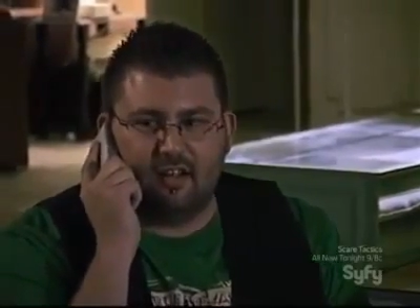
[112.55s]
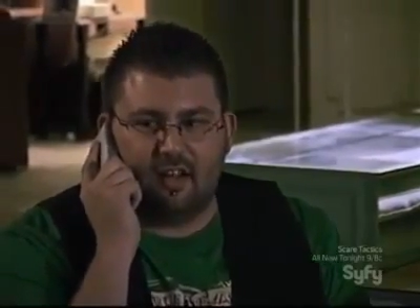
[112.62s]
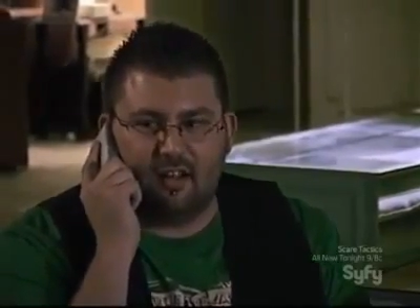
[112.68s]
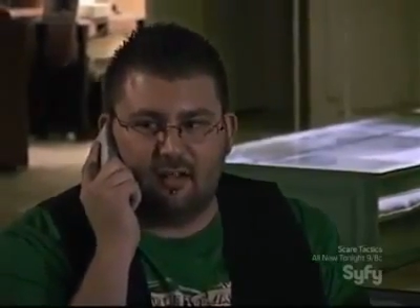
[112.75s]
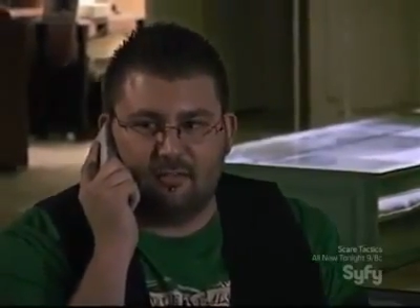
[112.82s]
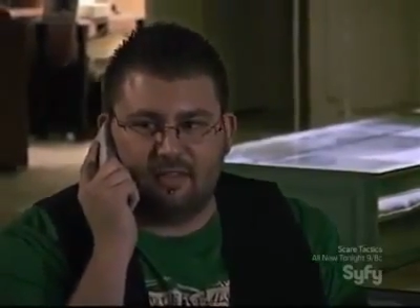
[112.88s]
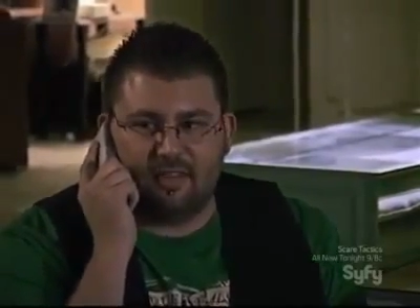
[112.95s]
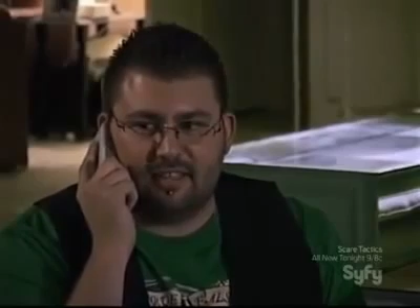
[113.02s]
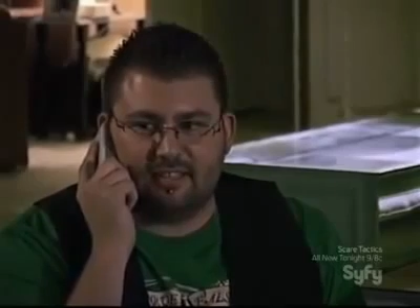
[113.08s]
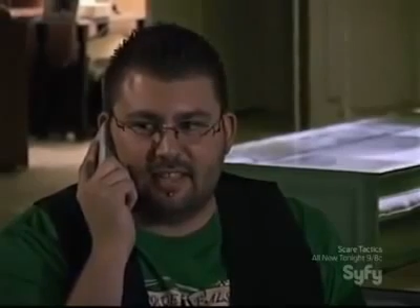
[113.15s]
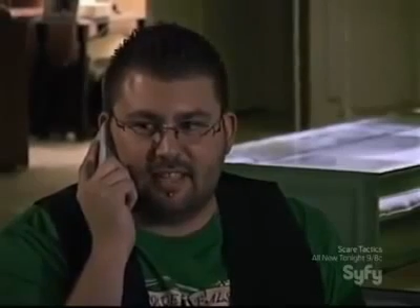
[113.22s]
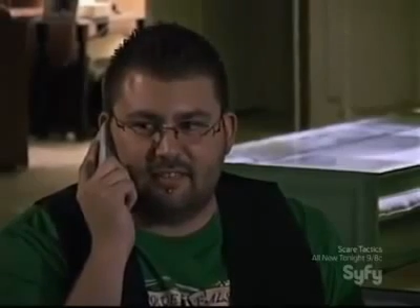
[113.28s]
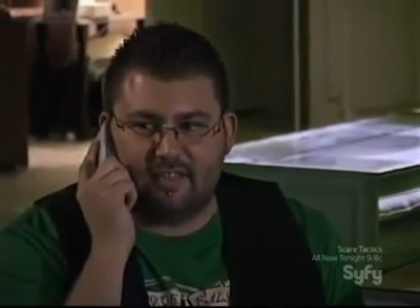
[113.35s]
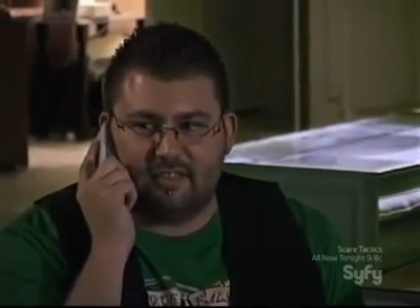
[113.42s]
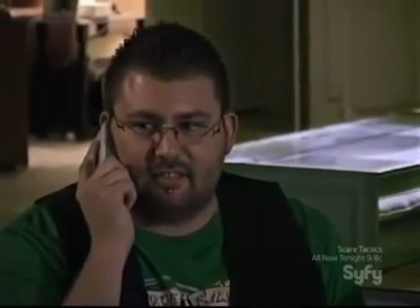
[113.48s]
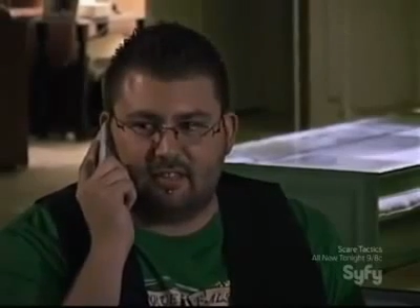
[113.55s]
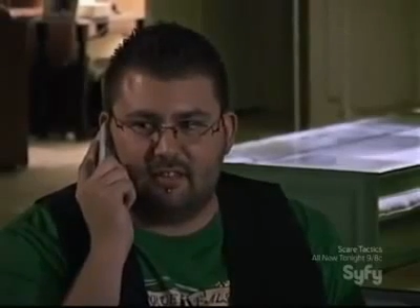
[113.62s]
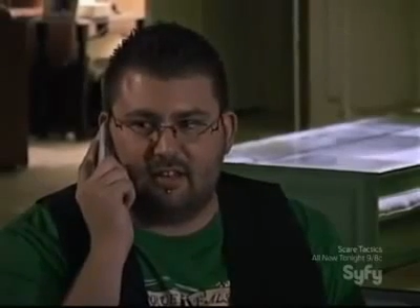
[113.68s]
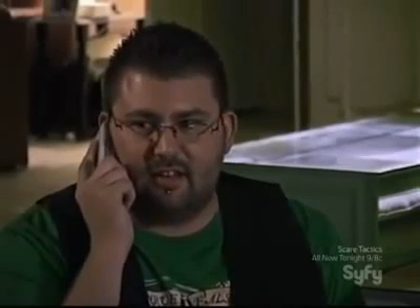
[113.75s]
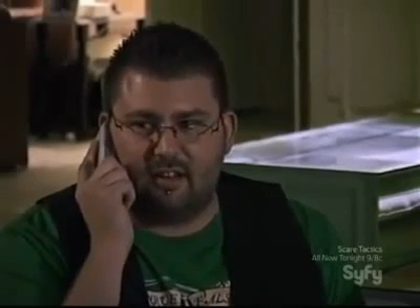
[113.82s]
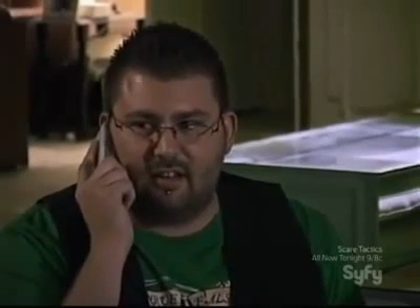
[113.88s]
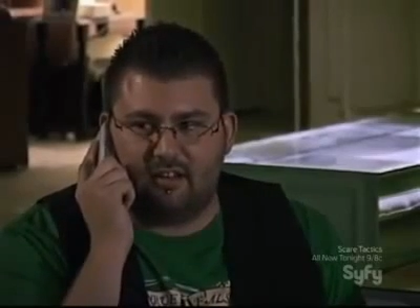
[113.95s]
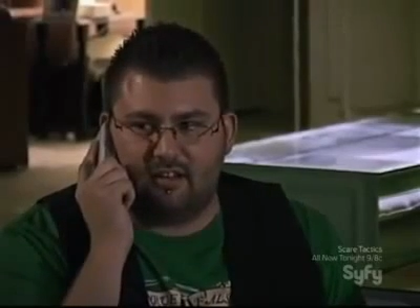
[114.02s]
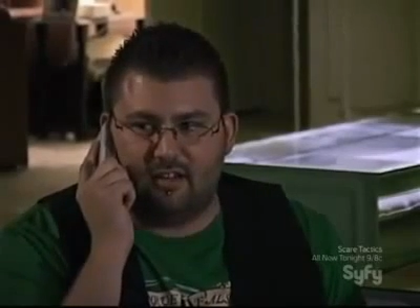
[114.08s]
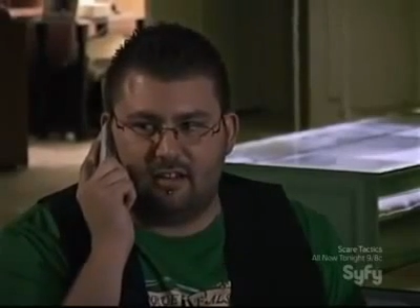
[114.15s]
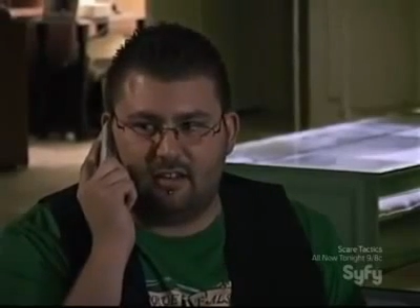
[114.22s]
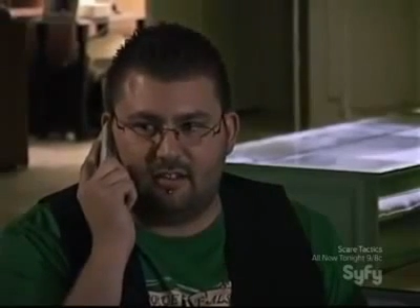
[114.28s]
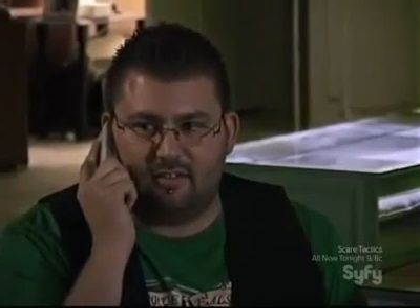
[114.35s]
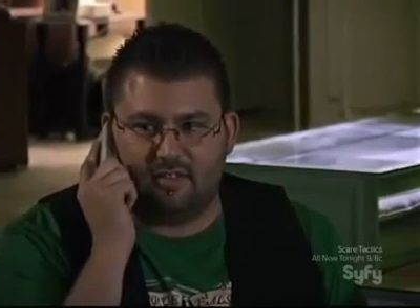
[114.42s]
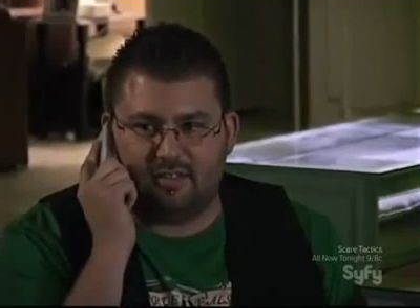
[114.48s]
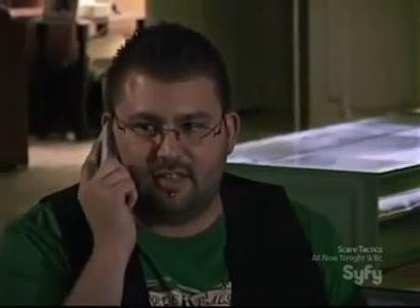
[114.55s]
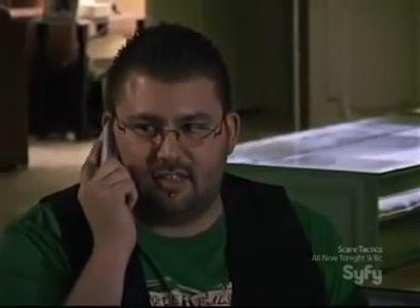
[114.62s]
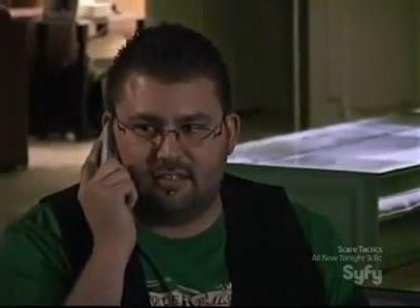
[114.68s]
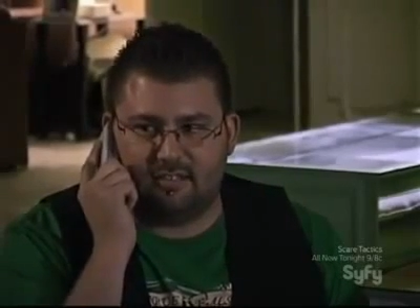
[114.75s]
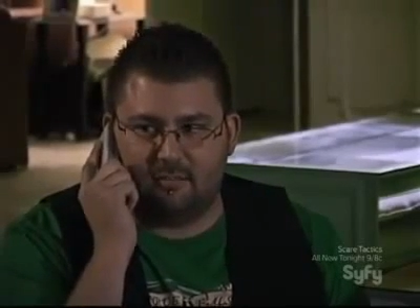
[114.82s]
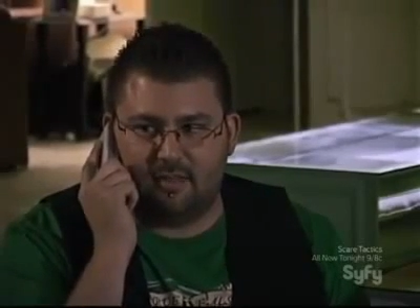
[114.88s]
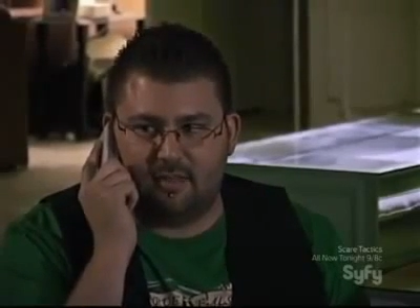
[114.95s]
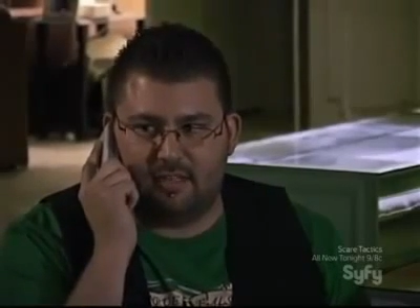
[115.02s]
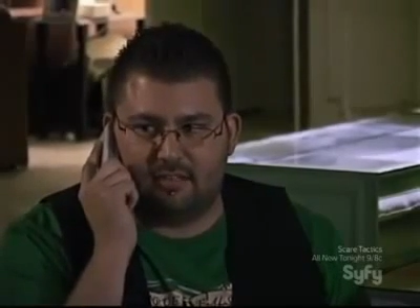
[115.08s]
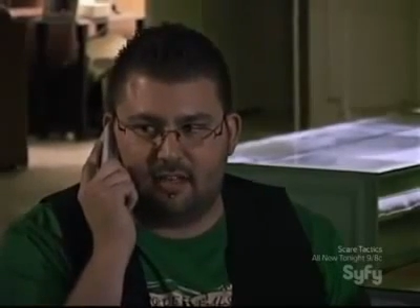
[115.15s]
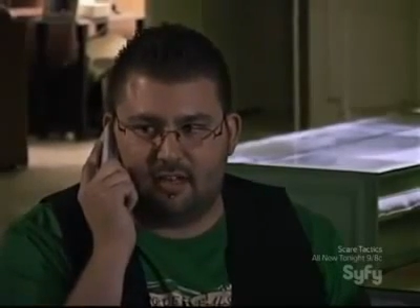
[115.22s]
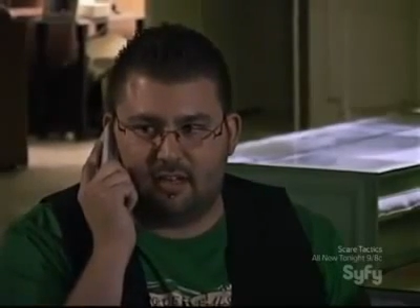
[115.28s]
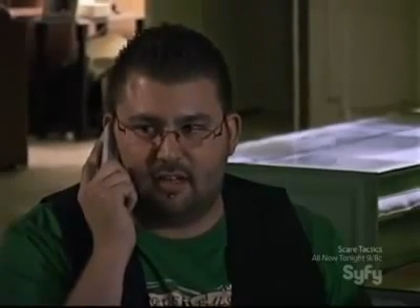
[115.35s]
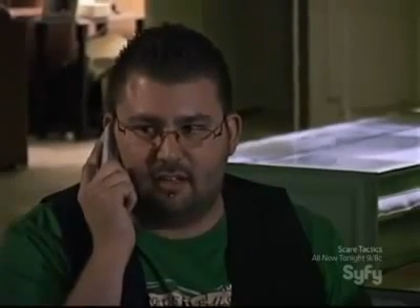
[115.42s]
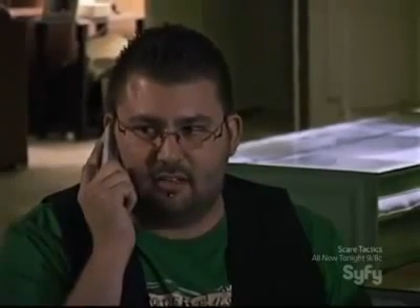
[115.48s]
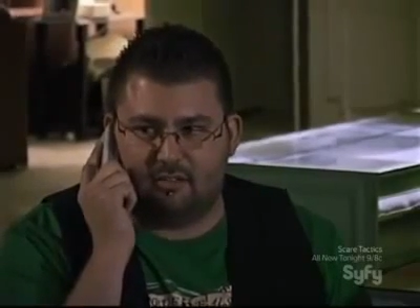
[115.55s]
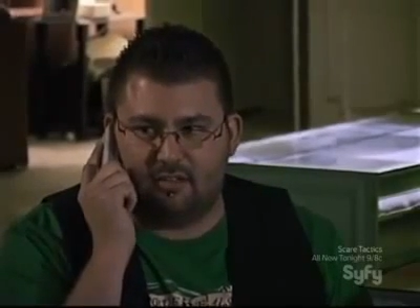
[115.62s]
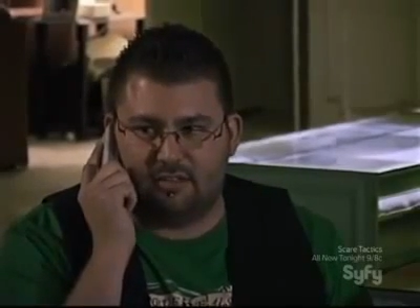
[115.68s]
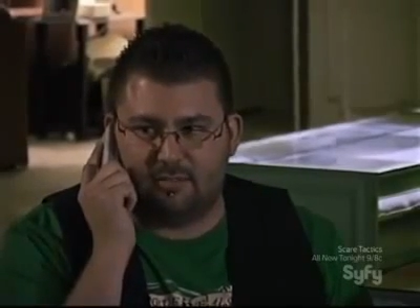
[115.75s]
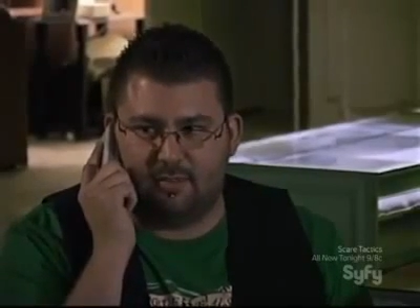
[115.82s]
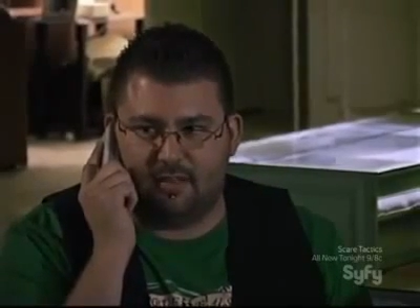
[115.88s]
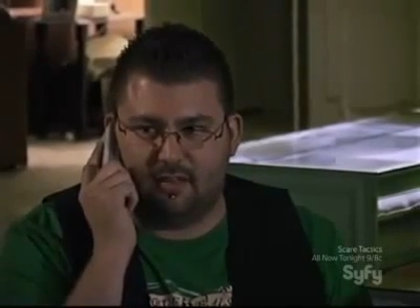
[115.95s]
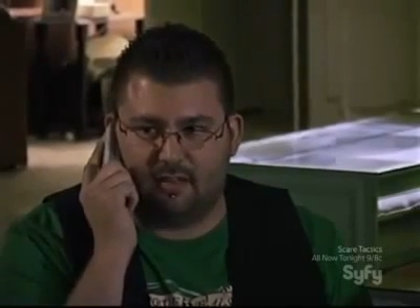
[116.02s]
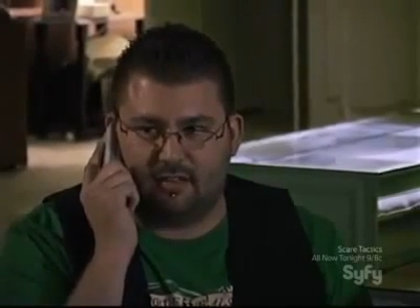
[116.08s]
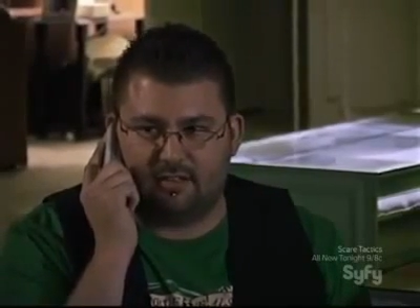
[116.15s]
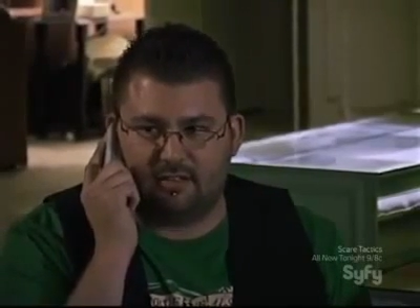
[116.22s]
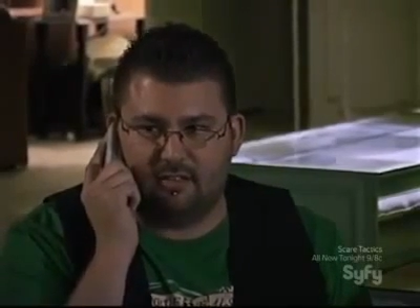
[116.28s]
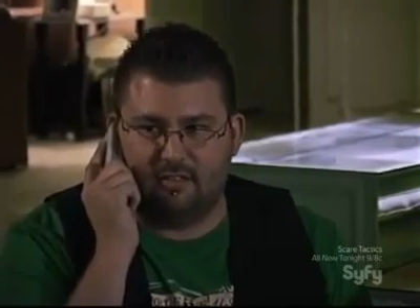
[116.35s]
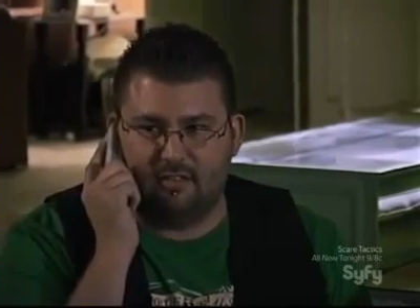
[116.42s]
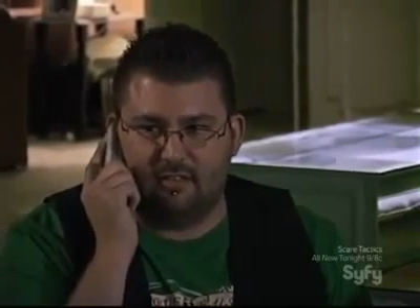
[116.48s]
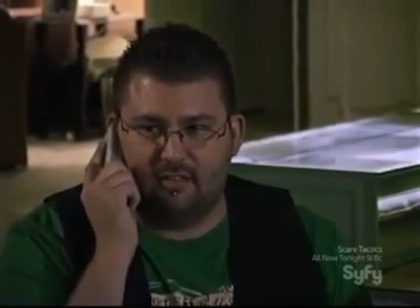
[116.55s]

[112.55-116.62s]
on? Um, the TV turned on and there was like somebody talking through the speakers.